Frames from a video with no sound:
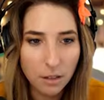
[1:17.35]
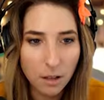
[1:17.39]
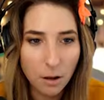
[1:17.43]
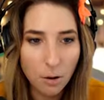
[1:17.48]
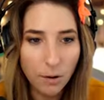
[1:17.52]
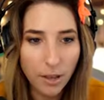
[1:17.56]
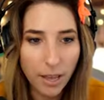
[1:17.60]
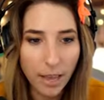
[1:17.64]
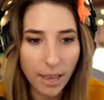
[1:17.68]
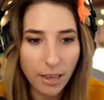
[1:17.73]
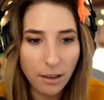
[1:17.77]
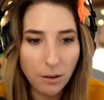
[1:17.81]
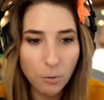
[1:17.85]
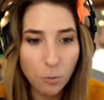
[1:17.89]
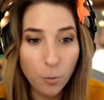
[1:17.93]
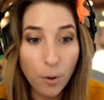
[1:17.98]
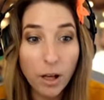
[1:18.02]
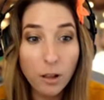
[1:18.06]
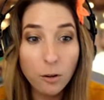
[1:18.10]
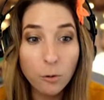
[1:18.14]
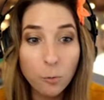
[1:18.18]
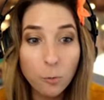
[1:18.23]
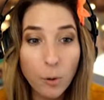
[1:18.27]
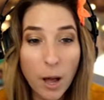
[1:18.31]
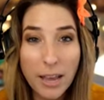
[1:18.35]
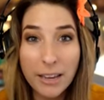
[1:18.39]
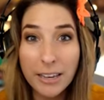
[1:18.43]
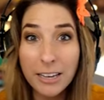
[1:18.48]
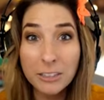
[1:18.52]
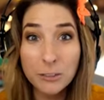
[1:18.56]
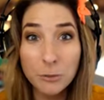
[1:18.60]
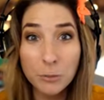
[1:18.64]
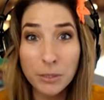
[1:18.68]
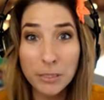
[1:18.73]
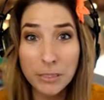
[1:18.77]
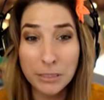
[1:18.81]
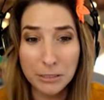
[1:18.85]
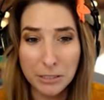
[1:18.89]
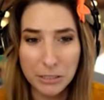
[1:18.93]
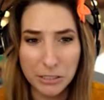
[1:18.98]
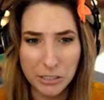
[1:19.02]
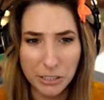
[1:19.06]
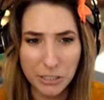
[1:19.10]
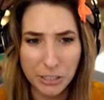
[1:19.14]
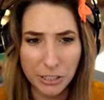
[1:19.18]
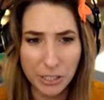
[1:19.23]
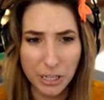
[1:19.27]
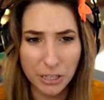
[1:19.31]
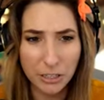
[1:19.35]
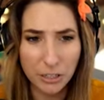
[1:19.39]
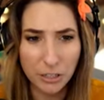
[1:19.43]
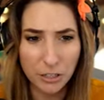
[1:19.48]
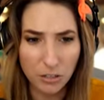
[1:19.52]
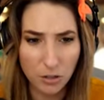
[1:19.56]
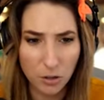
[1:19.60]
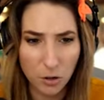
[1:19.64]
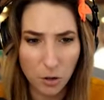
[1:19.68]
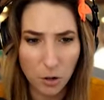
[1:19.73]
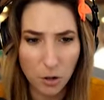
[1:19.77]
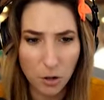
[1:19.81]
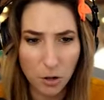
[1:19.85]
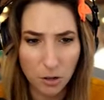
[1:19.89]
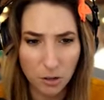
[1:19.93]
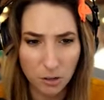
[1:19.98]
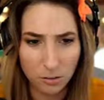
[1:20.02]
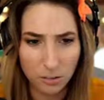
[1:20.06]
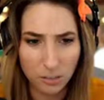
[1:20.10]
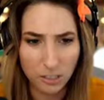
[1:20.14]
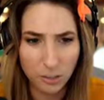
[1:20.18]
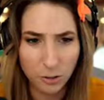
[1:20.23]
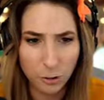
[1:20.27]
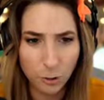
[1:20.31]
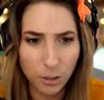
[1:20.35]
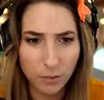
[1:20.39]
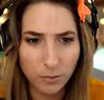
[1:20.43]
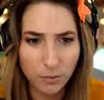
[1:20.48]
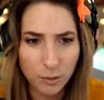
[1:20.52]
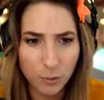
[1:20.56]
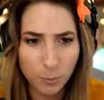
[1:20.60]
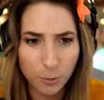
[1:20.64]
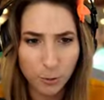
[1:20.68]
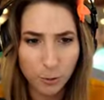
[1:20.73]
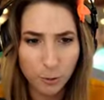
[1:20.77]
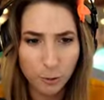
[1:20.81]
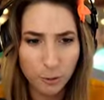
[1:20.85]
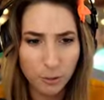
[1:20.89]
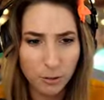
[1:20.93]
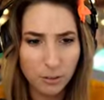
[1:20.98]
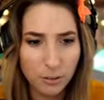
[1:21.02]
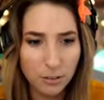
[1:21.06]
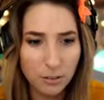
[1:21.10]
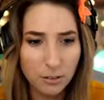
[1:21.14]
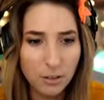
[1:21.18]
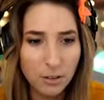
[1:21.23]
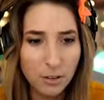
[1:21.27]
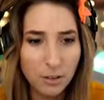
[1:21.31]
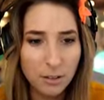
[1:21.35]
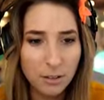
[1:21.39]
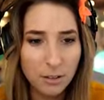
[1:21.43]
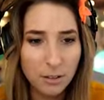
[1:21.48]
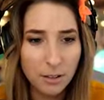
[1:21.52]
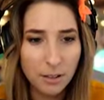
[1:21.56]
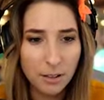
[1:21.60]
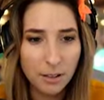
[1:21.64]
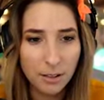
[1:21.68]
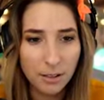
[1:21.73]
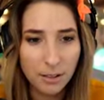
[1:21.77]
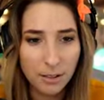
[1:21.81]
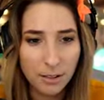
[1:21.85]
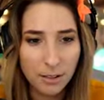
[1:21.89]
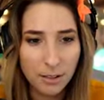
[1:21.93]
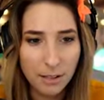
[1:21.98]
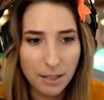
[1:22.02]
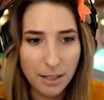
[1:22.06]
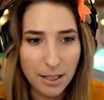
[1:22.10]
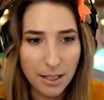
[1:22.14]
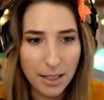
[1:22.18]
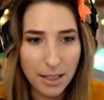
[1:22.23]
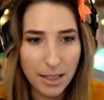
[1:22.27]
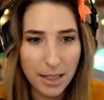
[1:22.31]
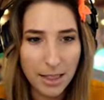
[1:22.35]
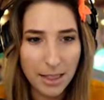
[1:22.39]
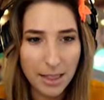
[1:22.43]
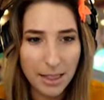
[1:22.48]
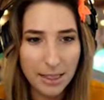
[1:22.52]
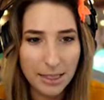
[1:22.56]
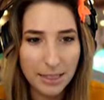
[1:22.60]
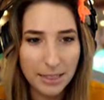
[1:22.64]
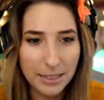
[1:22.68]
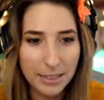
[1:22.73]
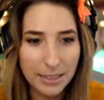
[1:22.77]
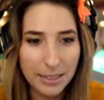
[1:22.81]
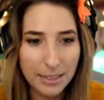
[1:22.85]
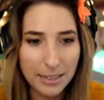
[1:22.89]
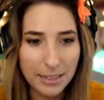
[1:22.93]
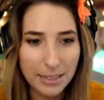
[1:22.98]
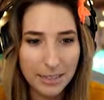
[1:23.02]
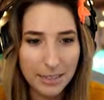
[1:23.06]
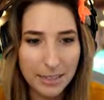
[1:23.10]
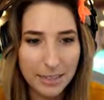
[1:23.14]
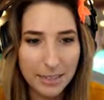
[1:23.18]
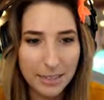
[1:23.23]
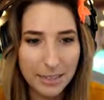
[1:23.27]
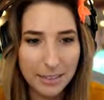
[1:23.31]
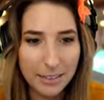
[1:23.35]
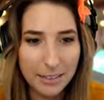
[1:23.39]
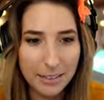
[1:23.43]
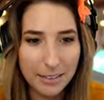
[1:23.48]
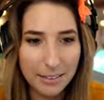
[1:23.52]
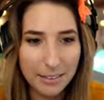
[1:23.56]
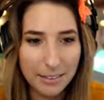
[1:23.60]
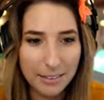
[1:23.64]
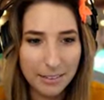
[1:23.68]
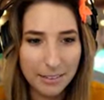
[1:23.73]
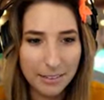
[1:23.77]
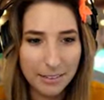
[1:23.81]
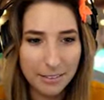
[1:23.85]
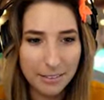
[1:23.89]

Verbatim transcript: Okay, well, I guess we dug a hole. Did you have a spoon? Um, I might have had a spork.